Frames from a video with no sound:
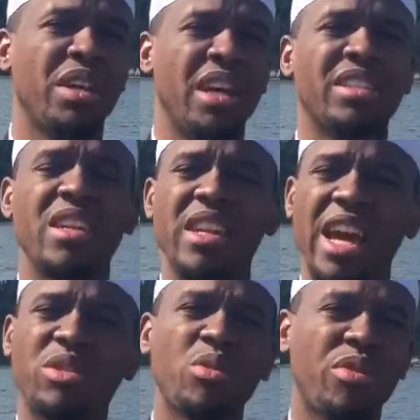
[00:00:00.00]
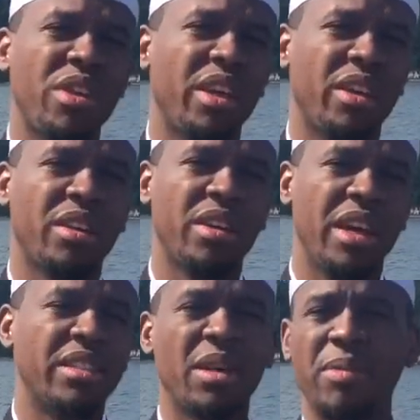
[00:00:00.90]
it's a natural thing
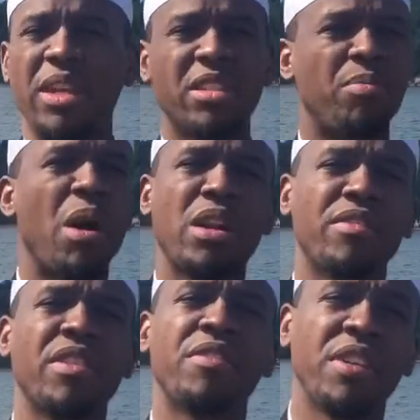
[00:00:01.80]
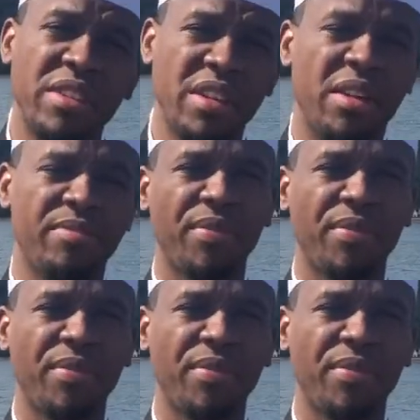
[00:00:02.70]
it's something that's a part of the fitra